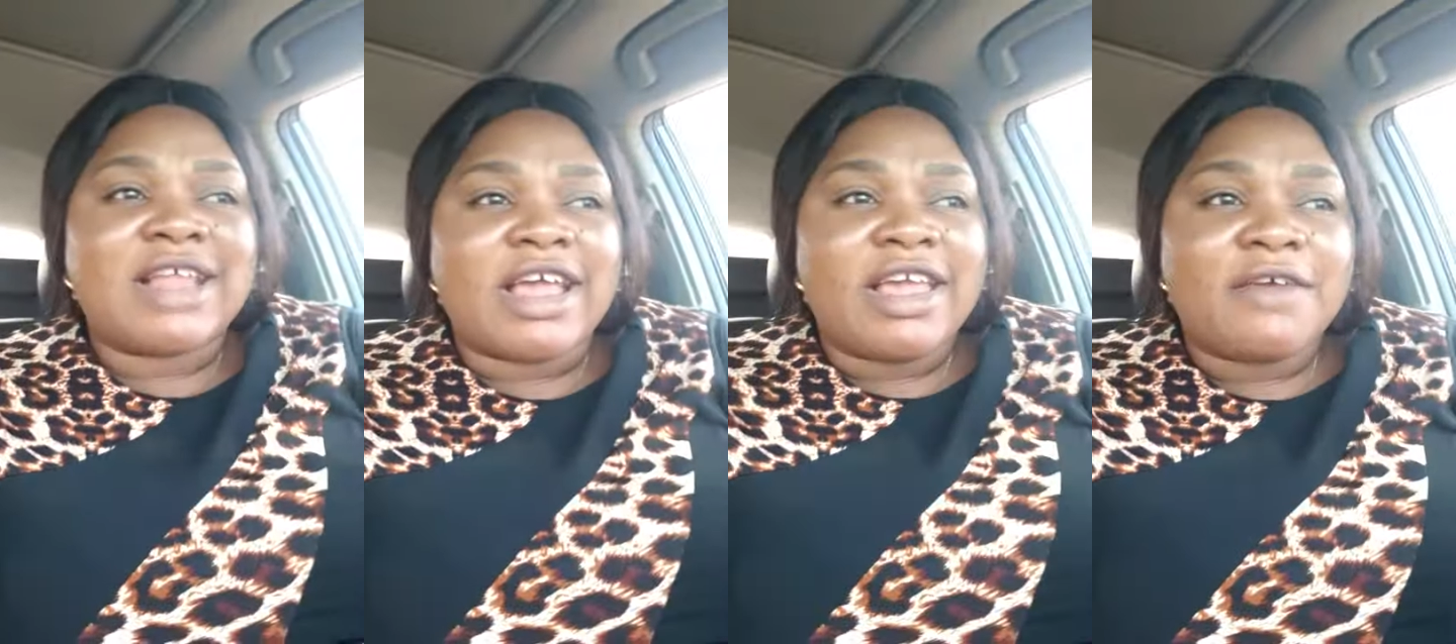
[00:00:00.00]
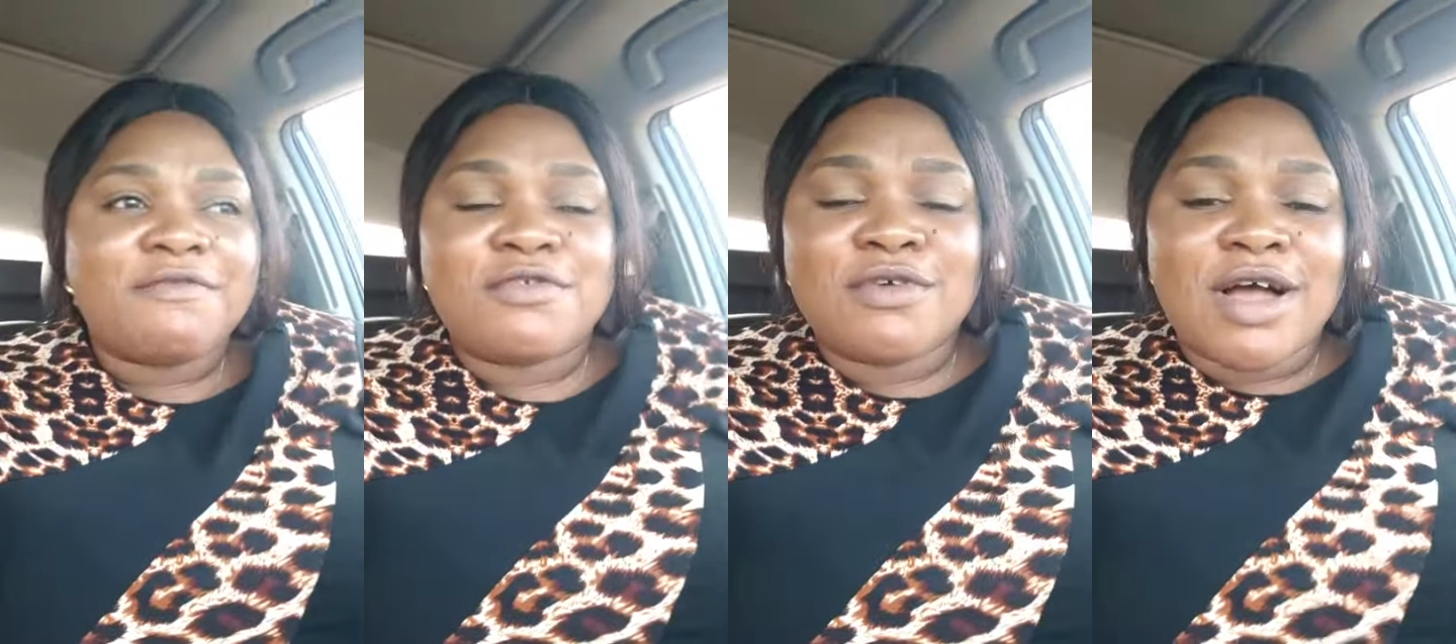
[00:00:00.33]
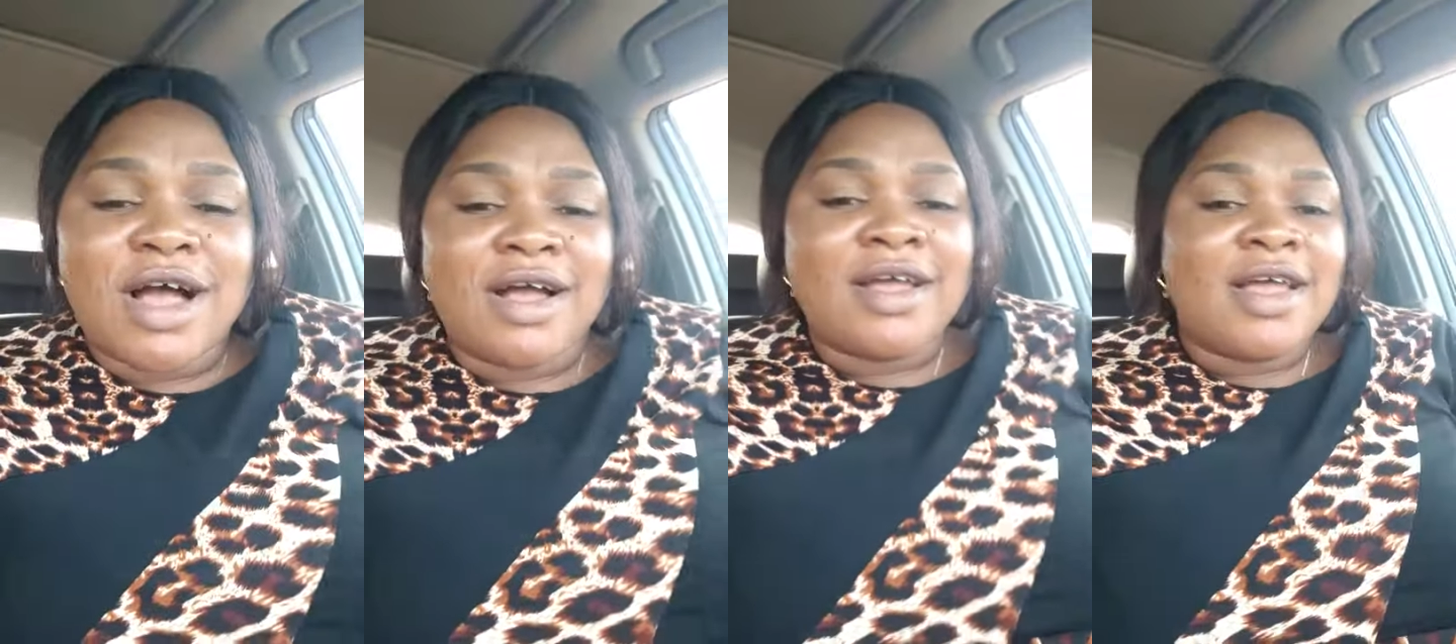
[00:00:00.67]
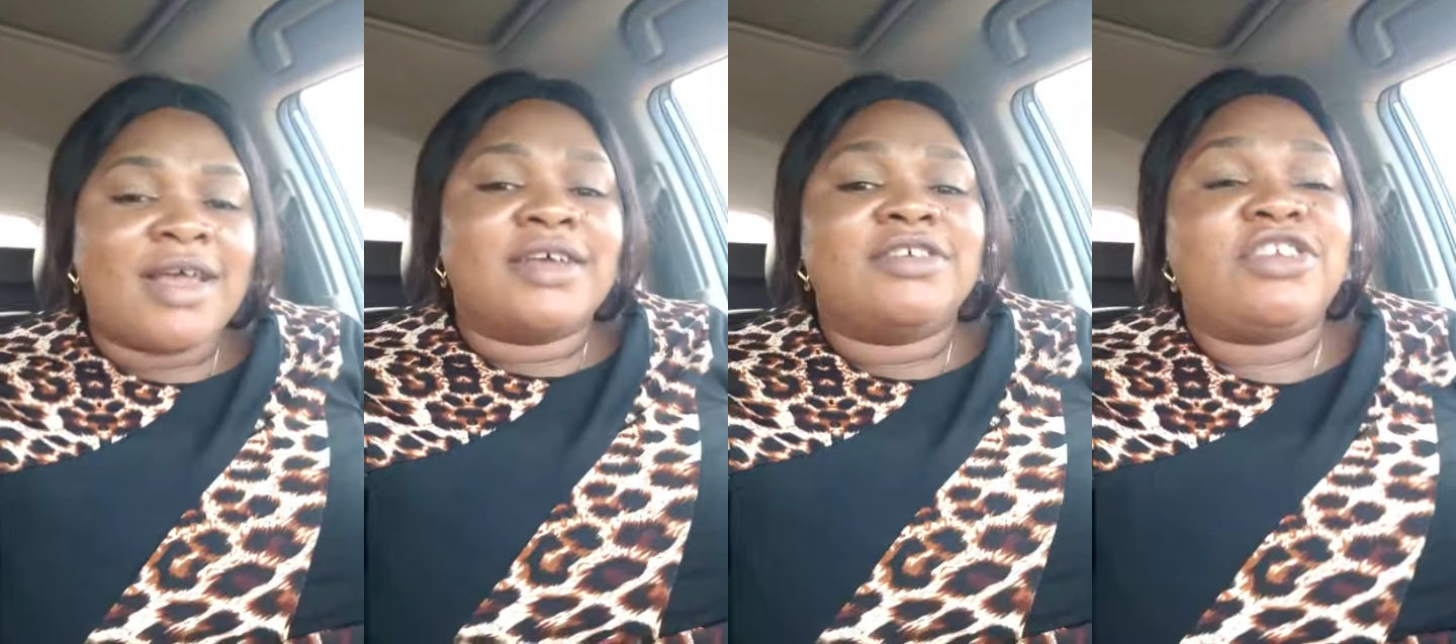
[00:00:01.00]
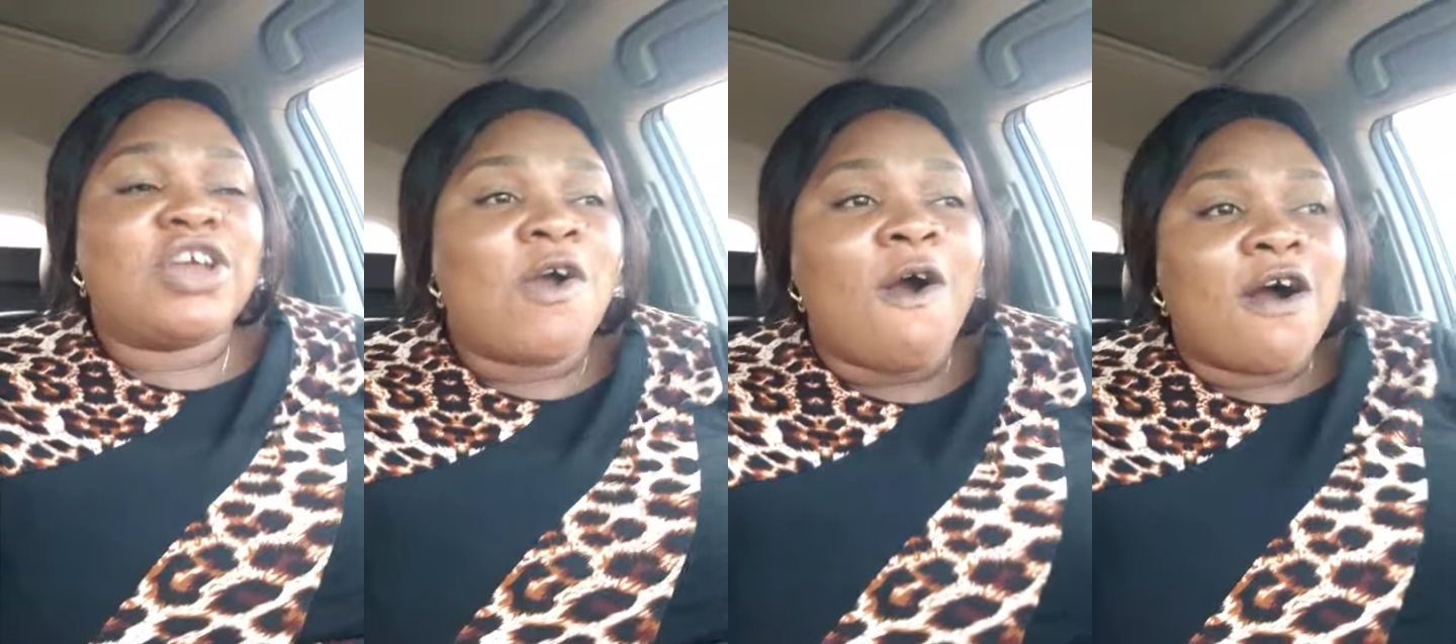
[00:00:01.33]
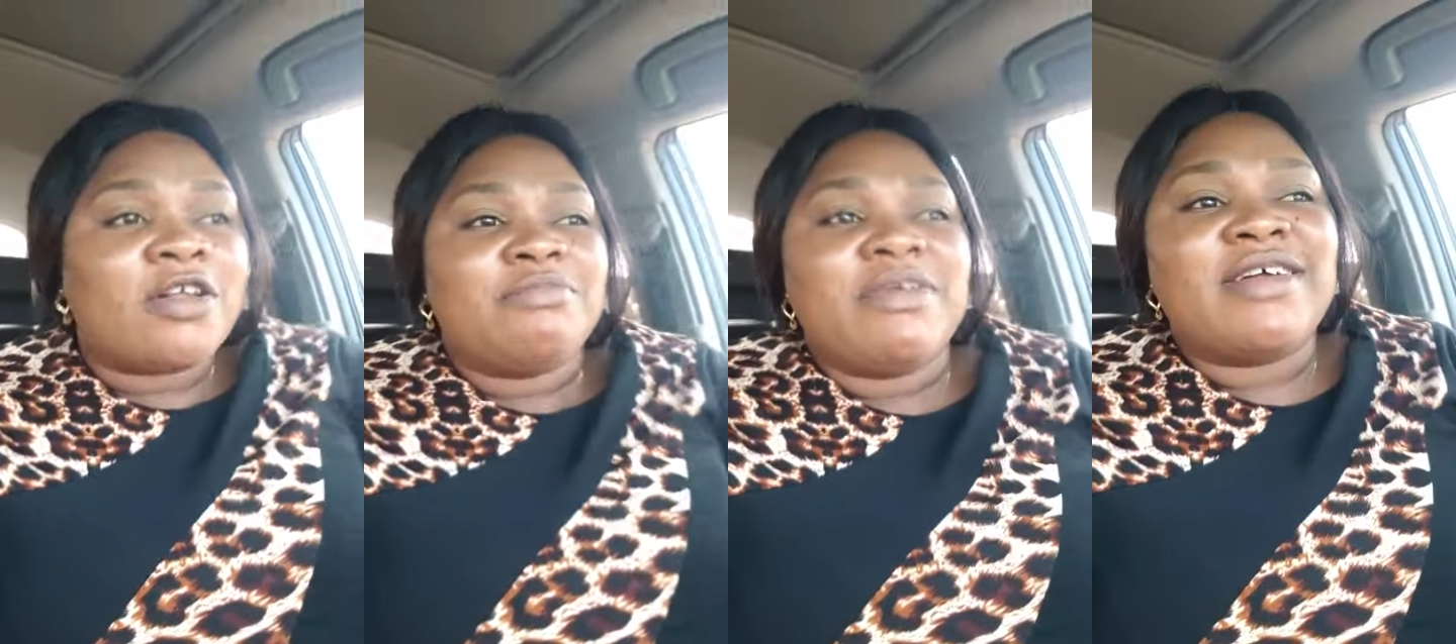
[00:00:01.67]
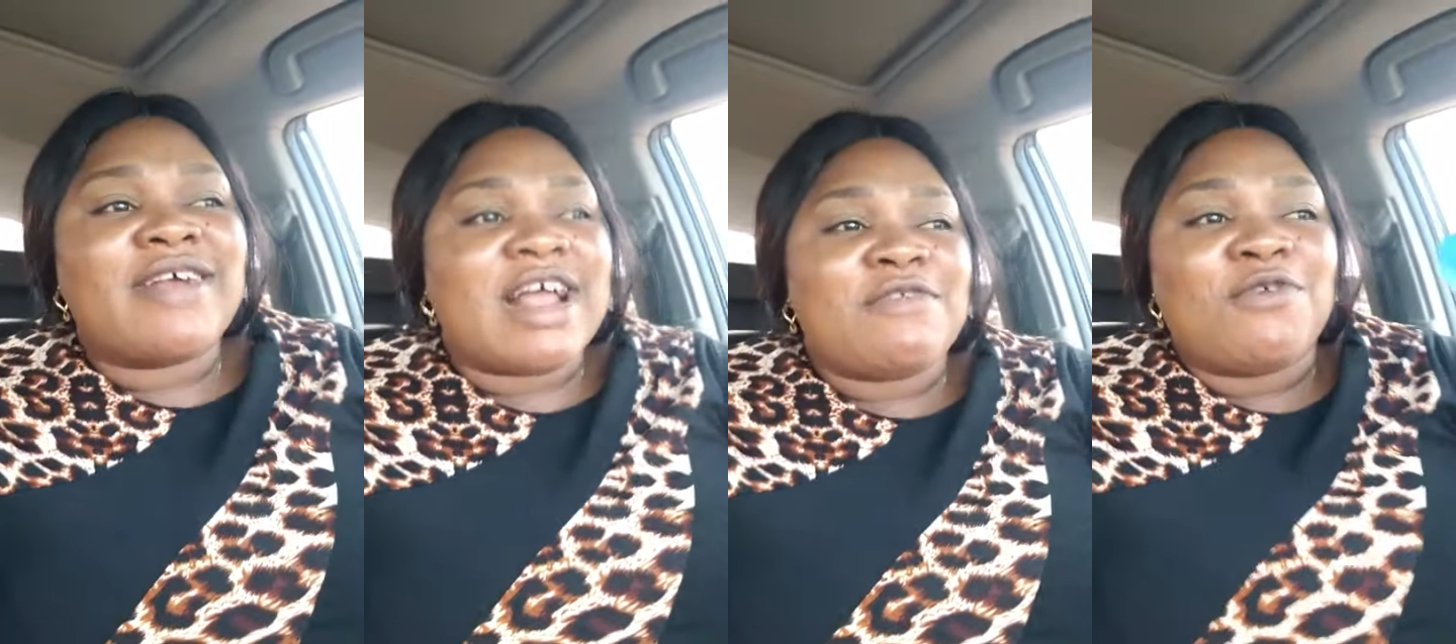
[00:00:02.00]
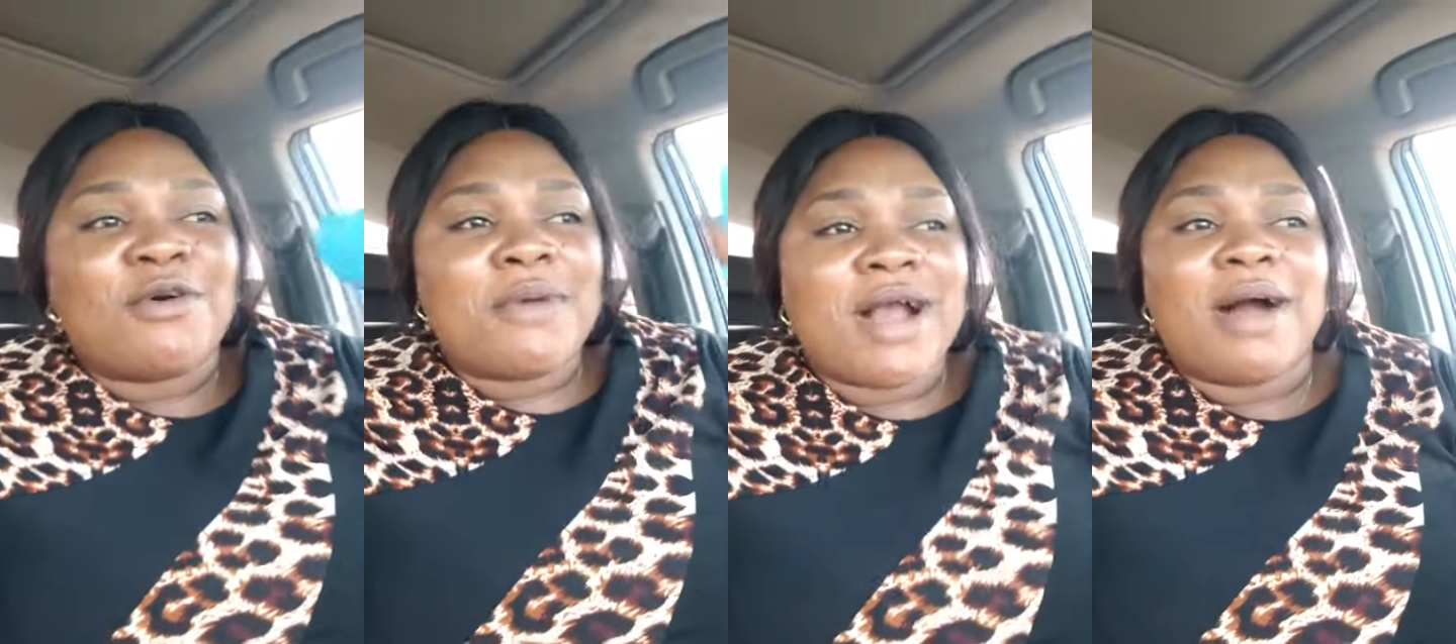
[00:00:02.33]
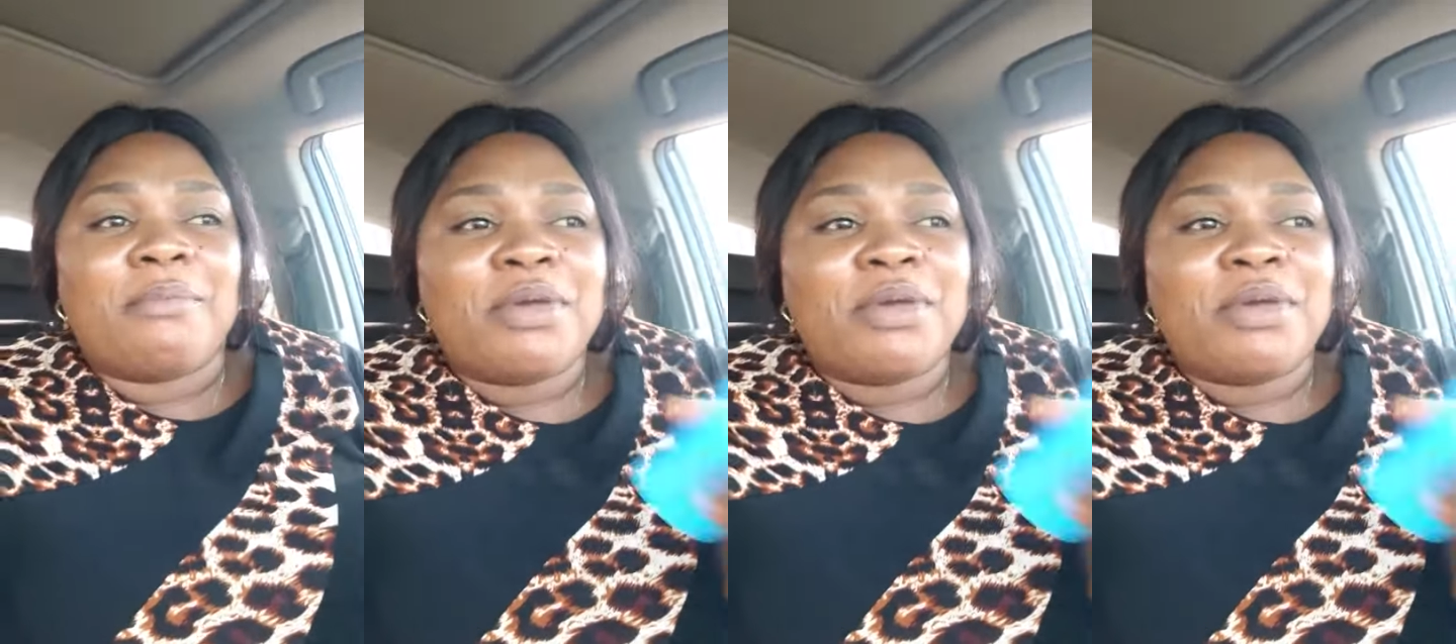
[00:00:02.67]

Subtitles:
I gave to her. She called me right from camp.